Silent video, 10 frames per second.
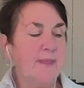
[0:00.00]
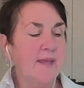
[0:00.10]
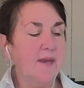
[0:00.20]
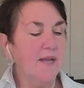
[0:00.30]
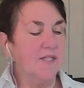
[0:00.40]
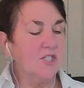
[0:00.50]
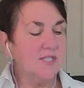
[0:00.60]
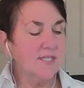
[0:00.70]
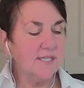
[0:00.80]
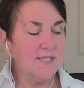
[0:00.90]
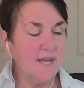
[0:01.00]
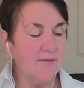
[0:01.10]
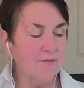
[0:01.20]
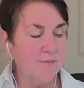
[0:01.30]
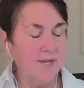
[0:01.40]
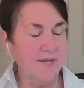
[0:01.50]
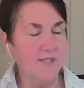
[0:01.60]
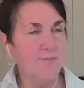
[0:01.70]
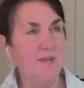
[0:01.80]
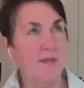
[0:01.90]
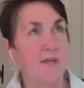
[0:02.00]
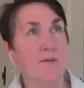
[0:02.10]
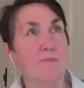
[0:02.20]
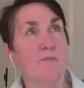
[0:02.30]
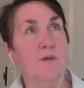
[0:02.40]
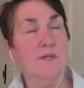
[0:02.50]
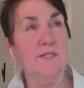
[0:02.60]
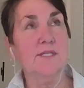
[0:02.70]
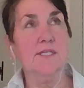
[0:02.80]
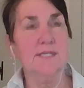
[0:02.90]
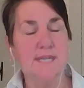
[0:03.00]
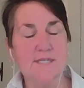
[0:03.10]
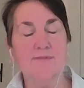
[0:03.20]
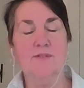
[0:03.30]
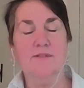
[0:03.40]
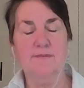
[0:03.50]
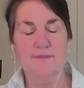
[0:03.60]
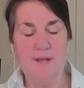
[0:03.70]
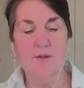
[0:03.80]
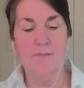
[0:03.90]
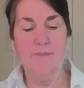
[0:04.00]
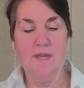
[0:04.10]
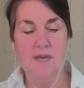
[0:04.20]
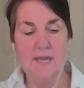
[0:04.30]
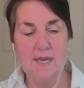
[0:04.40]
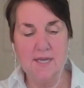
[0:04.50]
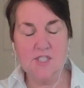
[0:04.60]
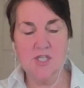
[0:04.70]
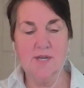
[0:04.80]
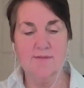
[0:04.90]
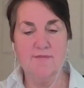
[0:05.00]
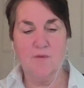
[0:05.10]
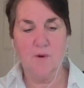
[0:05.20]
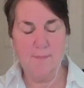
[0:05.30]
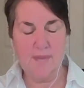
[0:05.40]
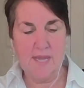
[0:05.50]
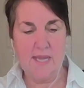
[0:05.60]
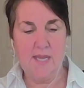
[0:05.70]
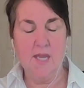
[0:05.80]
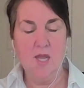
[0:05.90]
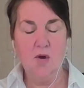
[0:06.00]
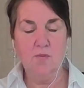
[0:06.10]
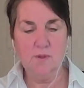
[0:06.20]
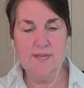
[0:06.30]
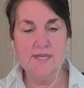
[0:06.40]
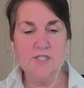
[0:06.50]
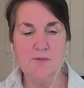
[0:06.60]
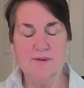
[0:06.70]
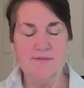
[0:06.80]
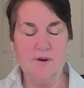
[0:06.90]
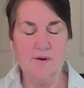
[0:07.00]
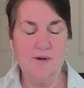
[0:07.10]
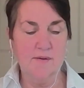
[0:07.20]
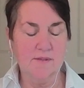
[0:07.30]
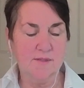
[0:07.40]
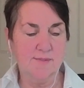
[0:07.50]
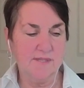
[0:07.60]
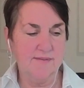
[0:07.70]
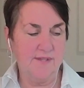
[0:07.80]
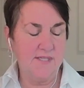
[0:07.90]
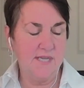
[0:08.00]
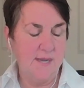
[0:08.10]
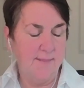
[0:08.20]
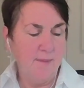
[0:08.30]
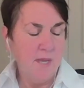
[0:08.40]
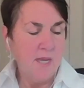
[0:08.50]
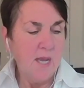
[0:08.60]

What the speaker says: it just sticks out for me as being a really successful development initiative for me related to a very specific team.